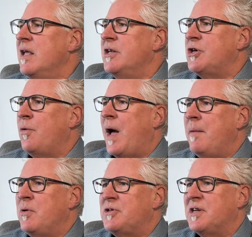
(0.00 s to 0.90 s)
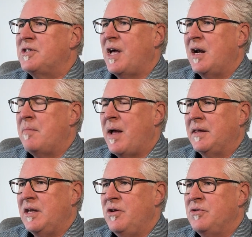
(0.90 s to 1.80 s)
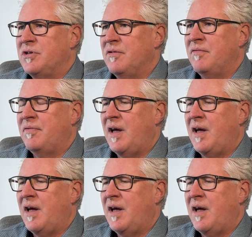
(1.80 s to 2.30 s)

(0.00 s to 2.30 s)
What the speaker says: So I'm most excited about the use of